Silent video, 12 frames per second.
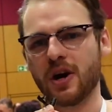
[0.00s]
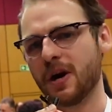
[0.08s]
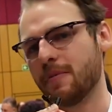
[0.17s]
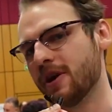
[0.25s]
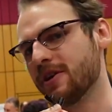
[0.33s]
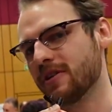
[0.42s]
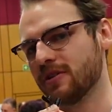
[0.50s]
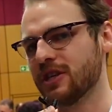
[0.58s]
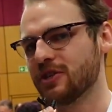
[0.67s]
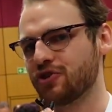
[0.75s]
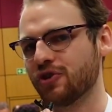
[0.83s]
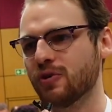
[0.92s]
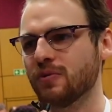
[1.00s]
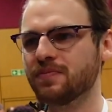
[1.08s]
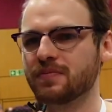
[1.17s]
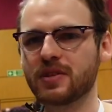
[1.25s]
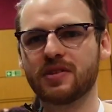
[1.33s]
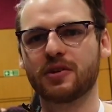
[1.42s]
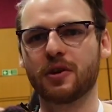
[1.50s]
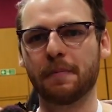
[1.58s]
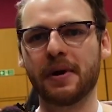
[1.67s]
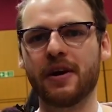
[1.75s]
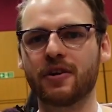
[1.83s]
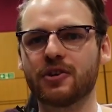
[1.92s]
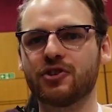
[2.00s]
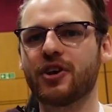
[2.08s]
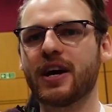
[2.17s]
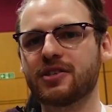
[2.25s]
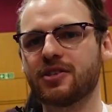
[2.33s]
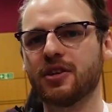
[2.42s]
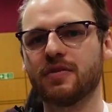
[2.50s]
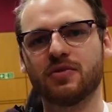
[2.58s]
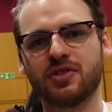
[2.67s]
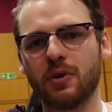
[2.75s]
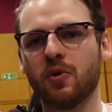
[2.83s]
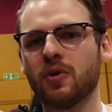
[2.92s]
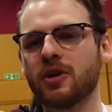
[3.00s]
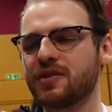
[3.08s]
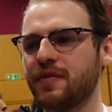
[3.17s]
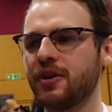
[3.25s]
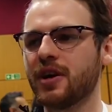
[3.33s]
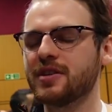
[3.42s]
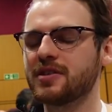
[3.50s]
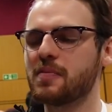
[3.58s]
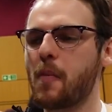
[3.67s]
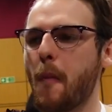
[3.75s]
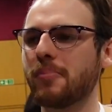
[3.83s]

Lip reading: hybrid, digital, compare and contrast, and see what works for you guys.